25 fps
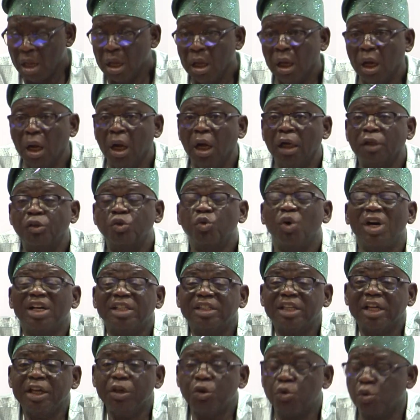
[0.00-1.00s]
To
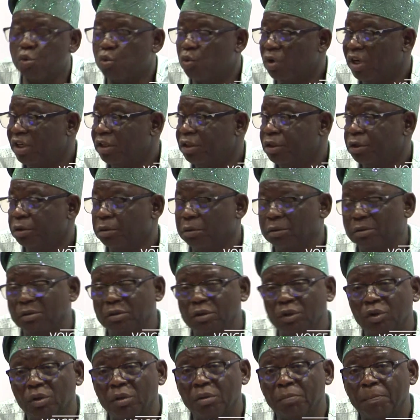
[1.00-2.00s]
answer your question,
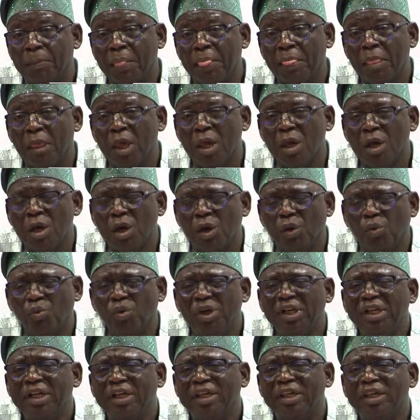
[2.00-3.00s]

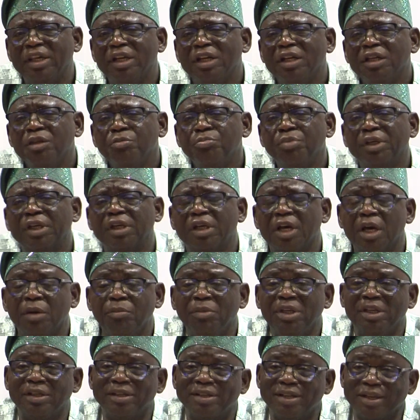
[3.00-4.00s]
when the killings
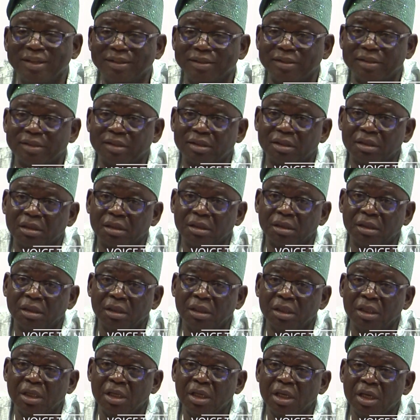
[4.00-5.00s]
became intense
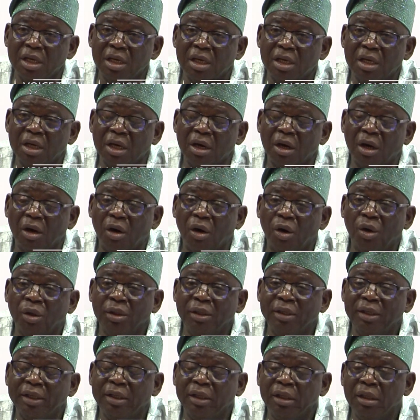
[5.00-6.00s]

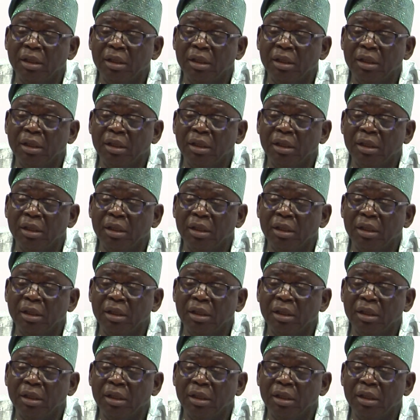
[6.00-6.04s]
on